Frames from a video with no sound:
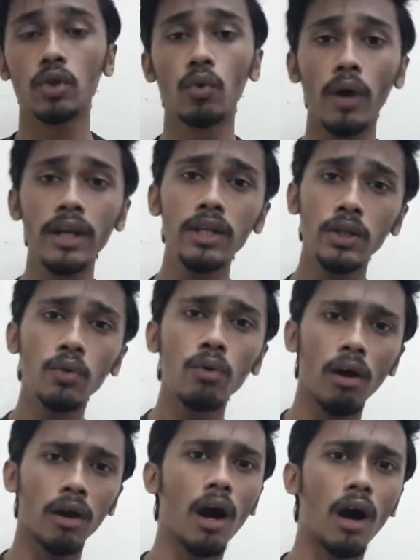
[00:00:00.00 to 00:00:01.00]
So when you
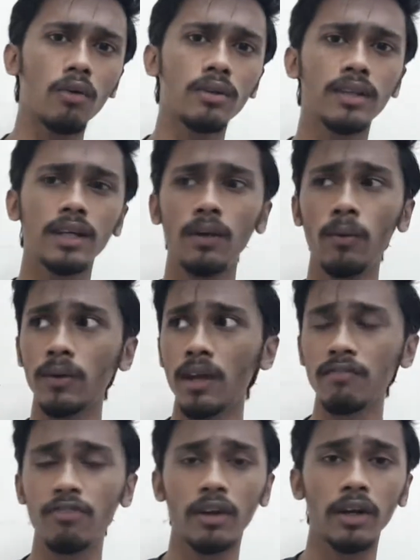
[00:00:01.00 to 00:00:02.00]
are out there
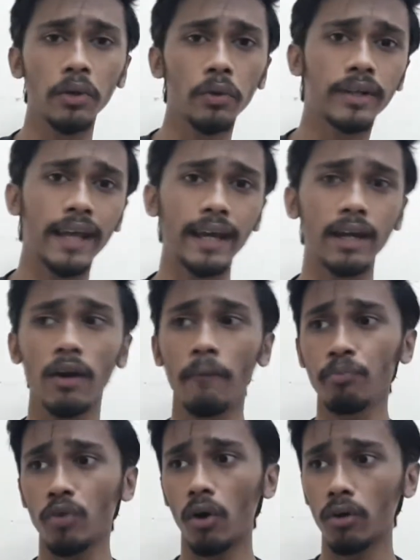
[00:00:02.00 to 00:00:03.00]
looking for a new tech
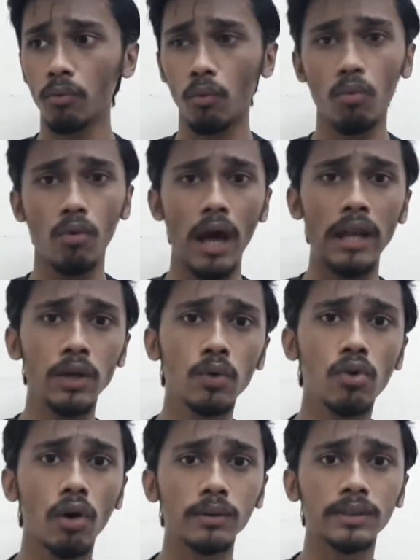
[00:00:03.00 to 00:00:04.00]
or a new
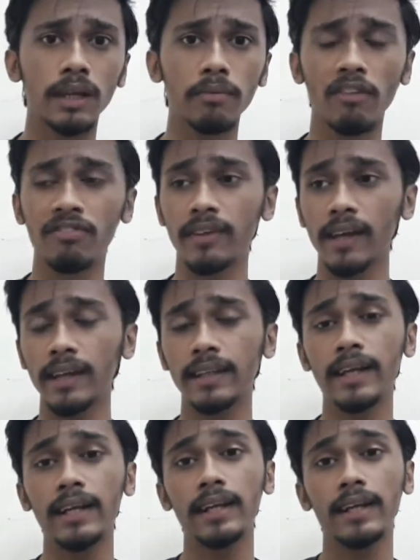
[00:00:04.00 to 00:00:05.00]
concept of tech
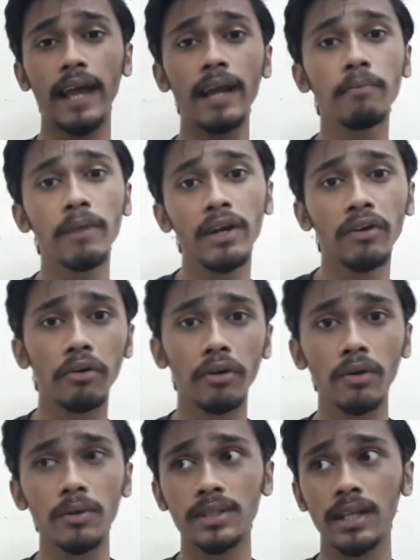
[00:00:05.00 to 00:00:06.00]
that can be
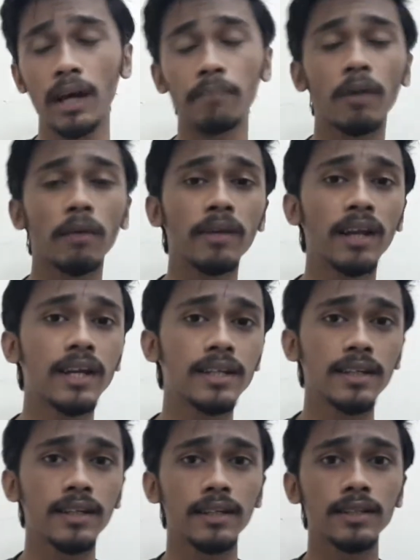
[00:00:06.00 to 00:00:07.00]
introduced in upcoming
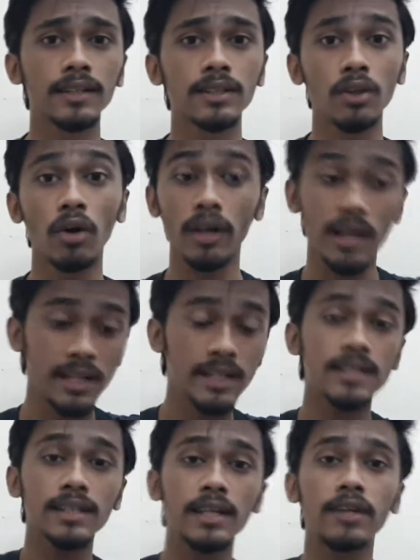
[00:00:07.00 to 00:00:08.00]
later years, or it
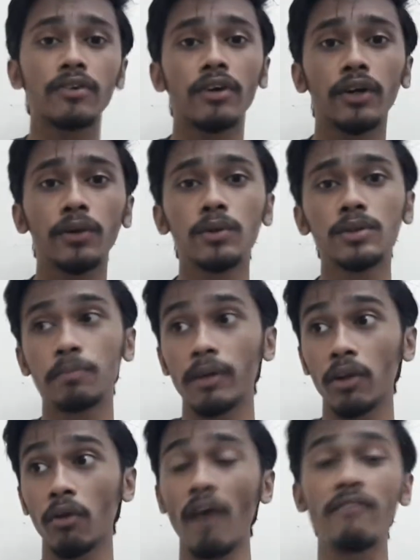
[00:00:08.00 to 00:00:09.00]
is introduced
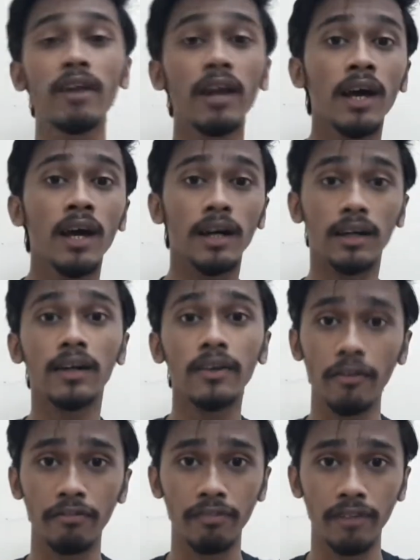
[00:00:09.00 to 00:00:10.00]
but you haven't heard of